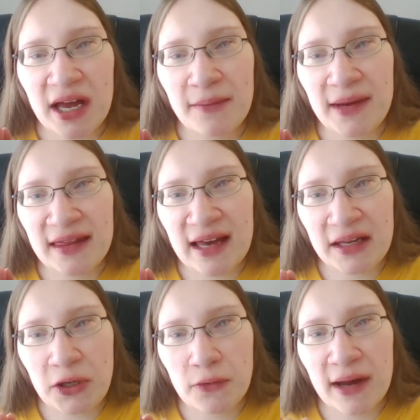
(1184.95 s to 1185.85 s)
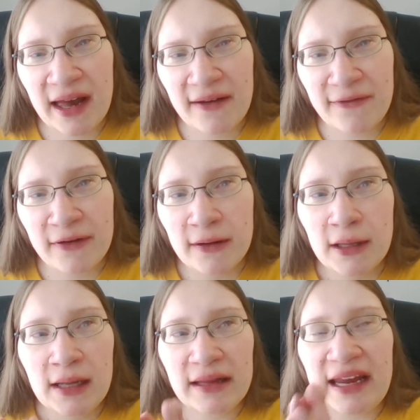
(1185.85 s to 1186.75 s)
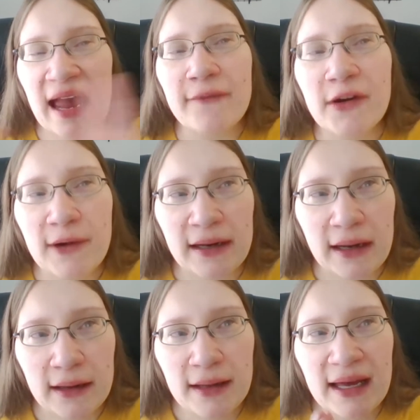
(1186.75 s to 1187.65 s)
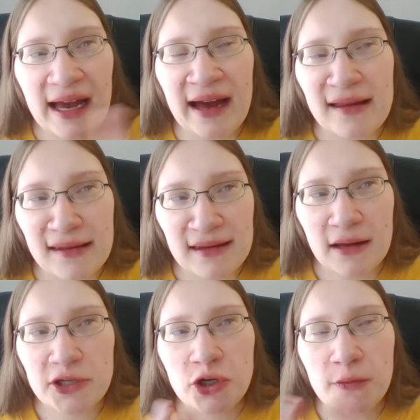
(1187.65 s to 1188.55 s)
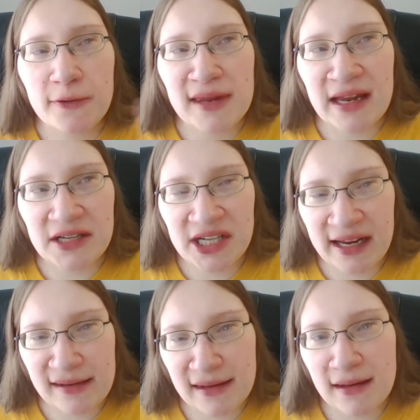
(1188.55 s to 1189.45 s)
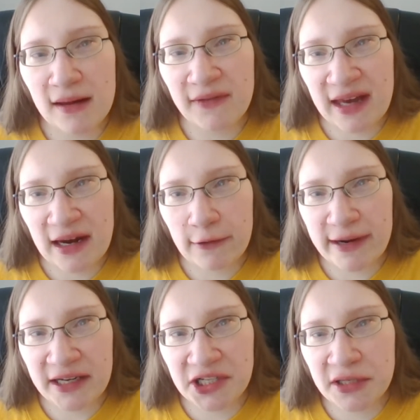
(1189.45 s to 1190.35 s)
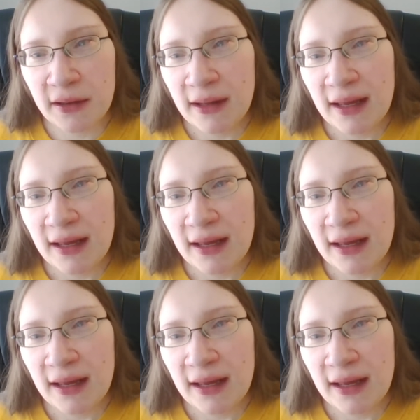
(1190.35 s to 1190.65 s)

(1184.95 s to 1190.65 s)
I mean that you have, like, everyone has a 2% chance of getting rich.